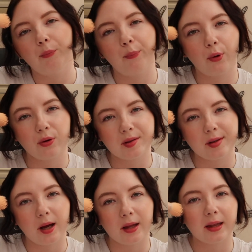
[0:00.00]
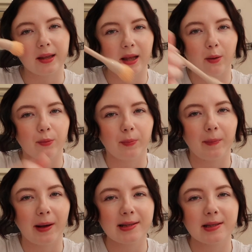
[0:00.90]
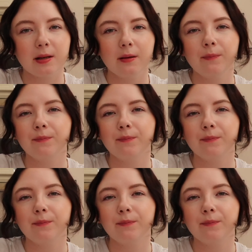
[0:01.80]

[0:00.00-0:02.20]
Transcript: bronzer, I think that would be better.